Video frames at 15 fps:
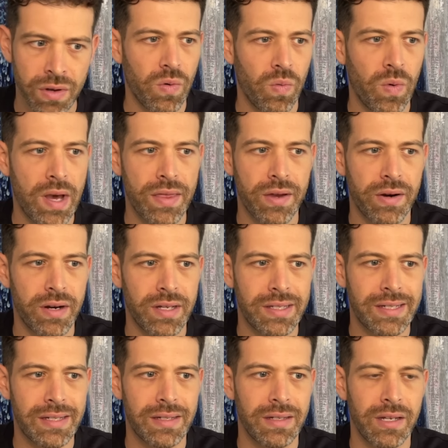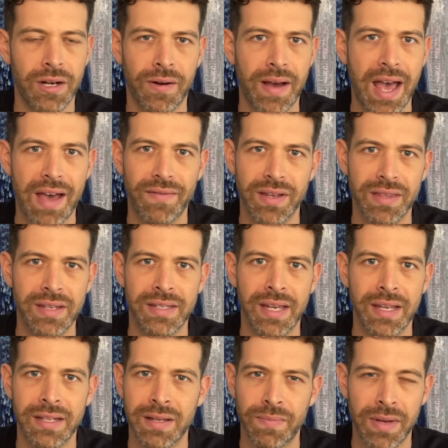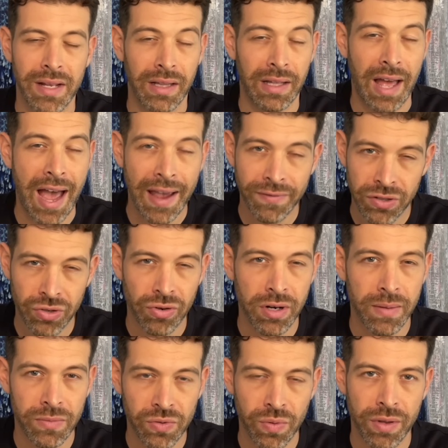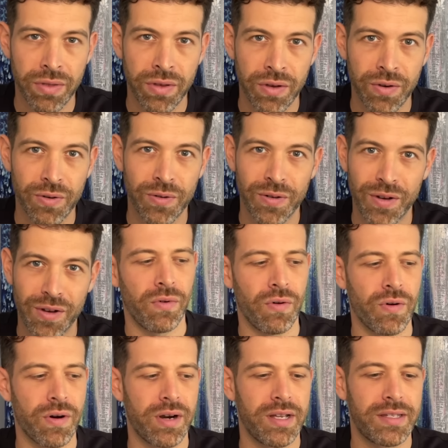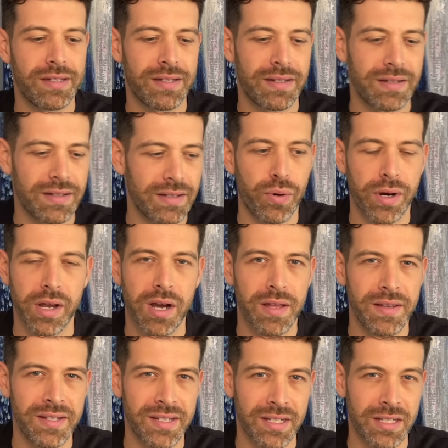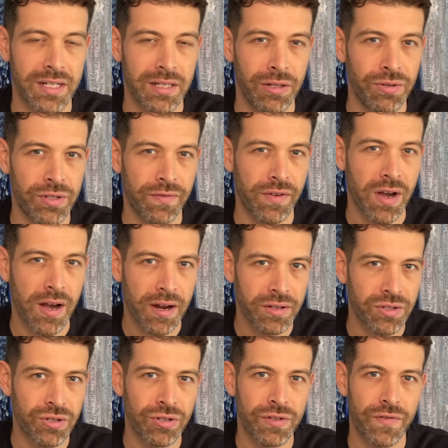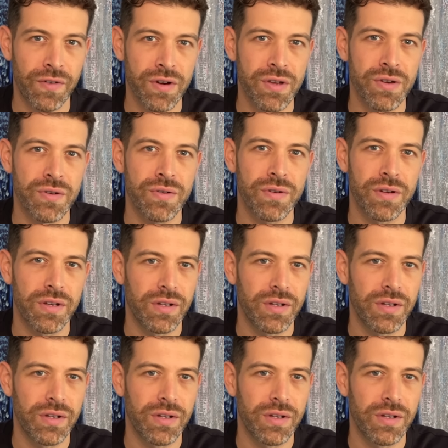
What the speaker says: whether it's, you know, having these intimate live streams with you, or it's putting on these exclusive concerts for you,